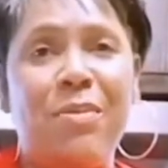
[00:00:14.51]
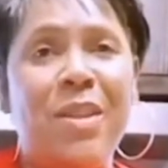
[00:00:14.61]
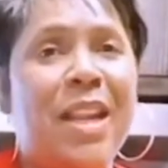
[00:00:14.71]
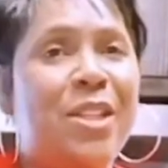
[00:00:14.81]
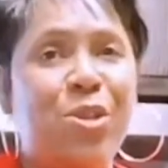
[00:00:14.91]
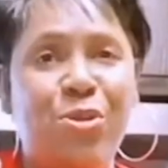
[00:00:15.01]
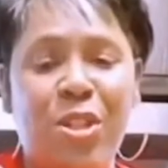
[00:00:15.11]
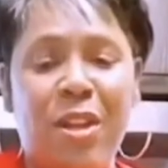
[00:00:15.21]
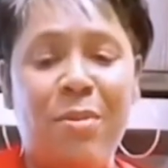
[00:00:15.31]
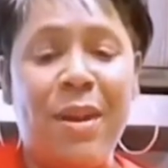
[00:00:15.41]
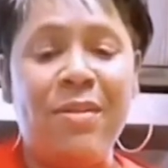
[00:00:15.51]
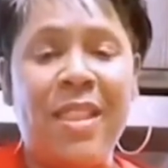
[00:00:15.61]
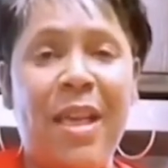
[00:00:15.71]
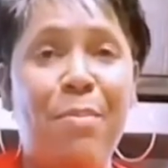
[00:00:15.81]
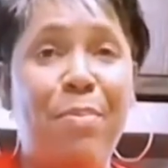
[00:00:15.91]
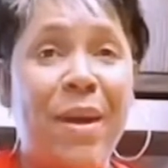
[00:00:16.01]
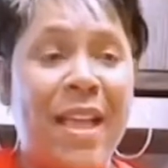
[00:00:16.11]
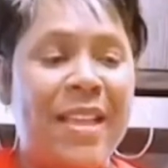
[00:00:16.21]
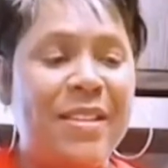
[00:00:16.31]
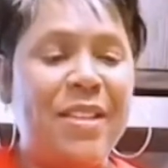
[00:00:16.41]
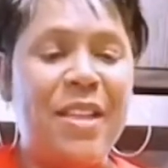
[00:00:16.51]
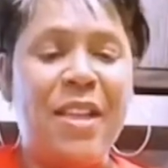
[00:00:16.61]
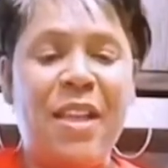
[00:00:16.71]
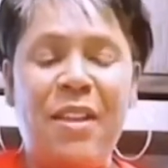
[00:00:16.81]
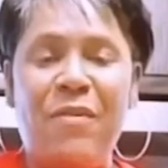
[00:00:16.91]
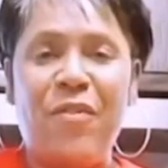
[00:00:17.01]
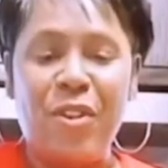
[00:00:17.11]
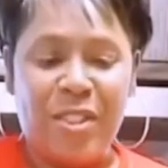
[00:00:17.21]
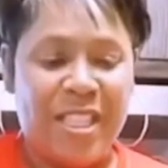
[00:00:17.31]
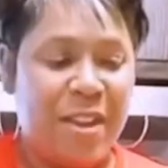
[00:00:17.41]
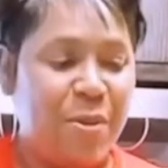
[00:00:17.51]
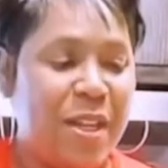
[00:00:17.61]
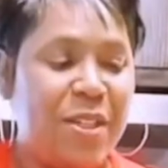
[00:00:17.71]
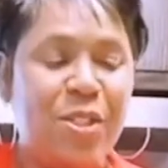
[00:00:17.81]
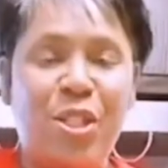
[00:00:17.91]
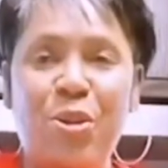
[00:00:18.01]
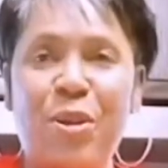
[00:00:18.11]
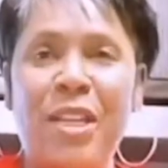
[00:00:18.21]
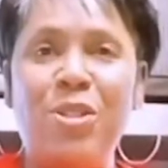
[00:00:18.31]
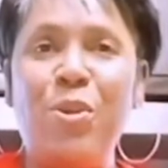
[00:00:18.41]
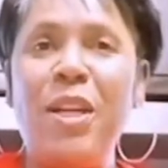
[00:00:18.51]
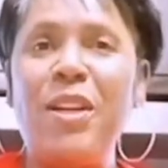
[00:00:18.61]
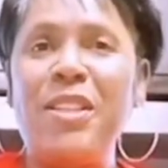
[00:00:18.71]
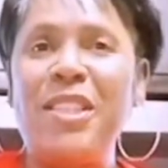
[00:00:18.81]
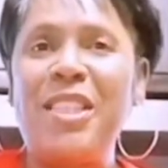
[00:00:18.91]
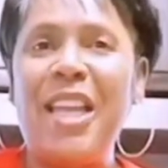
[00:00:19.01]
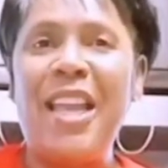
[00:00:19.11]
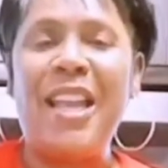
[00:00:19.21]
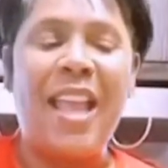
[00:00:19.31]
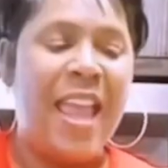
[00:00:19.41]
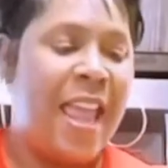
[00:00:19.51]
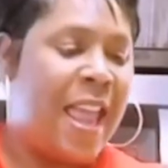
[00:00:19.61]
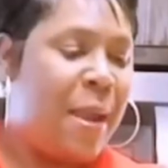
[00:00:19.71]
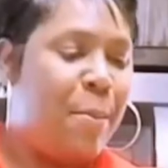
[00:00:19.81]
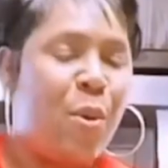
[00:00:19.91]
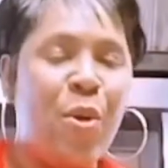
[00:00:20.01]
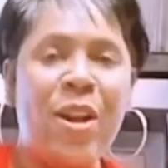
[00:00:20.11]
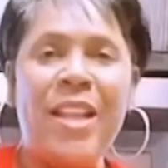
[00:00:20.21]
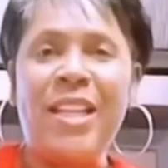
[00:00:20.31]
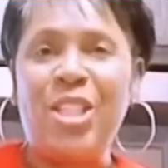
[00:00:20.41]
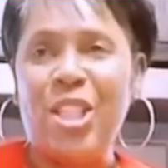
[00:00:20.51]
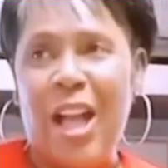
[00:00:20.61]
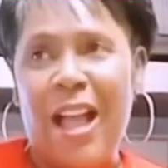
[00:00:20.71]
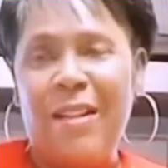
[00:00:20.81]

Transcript: I told y'all about that. But the first thing we're gonna do is we're gonna take a morning shot.